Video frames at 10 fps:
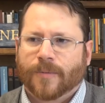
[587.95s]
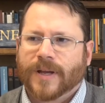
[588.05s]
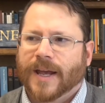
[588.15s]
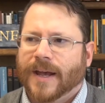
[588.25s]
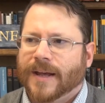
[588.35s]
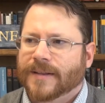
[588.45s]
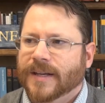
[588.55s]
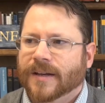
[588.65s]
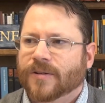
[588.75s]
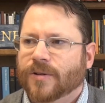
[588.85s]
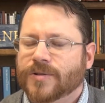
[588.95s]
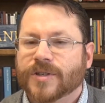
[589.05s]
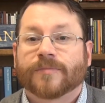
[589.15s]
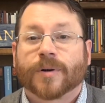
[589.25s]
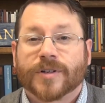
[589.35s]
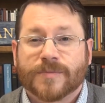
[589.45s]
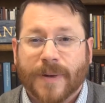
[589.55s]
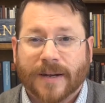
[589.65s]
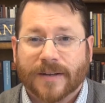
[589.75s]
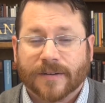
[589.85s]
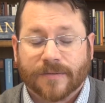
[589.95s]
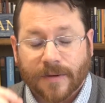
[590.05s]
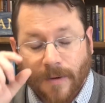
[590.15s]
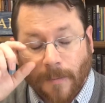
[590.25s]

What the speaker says: We had the inclusion of perspective.